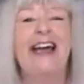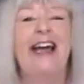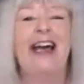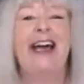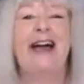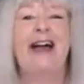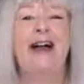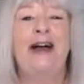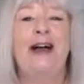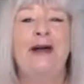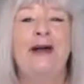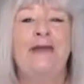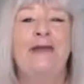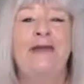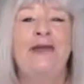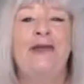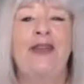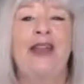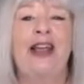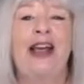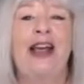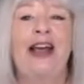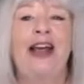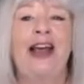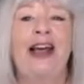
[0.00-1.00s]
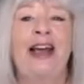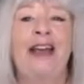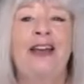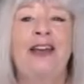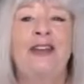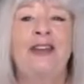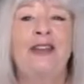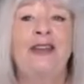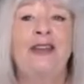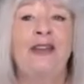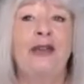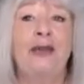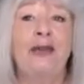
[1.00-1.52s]

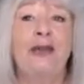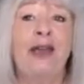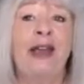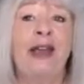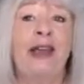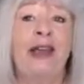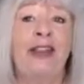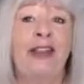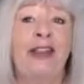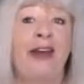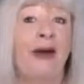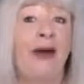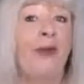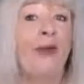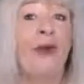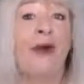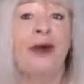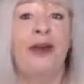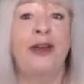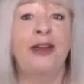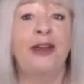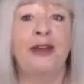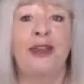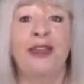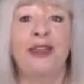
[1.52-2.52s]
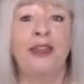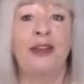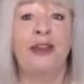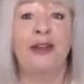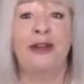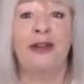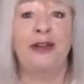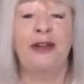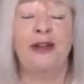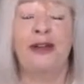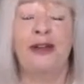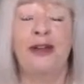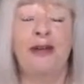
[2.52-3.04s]
And for me, that worked
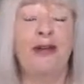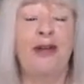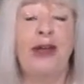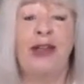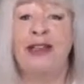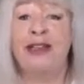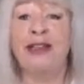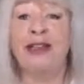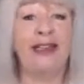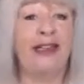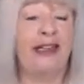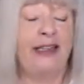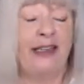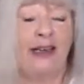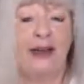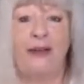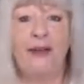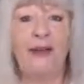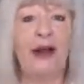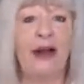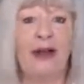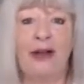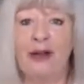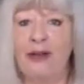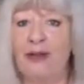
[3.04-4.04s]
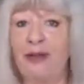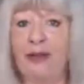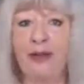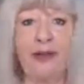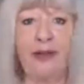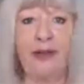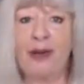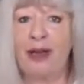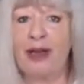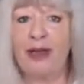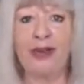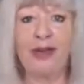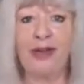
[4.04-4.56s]
amazingly well with
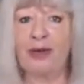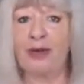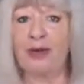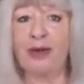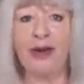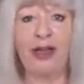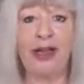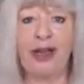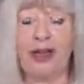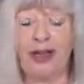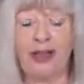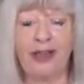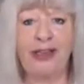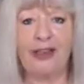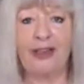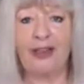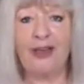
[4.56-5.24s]
my drawing. I can